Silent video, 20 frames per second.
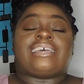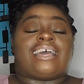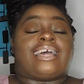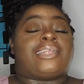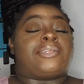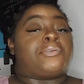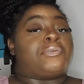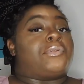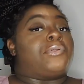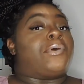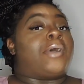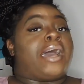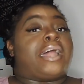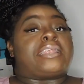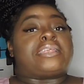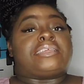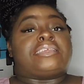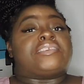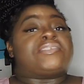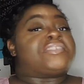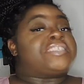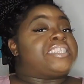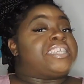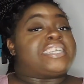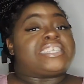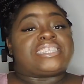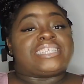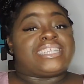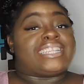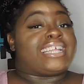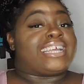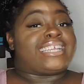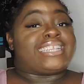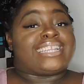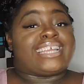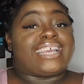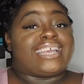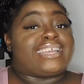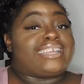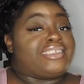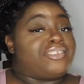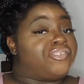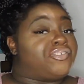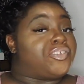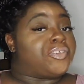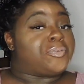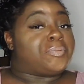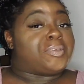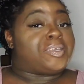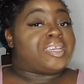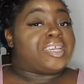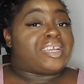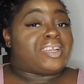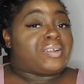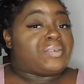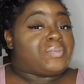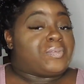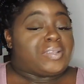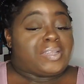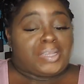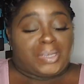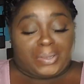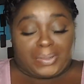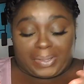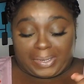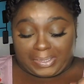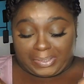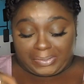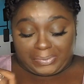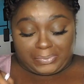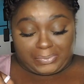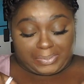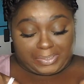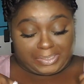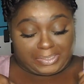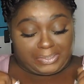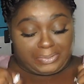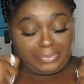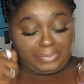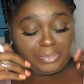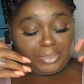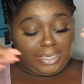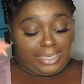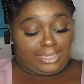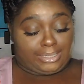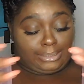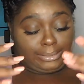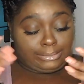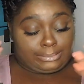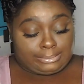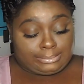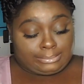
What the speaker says: I don't know how to give sexy like that. You feel me? I don't really know how to do it, so I'm trying to,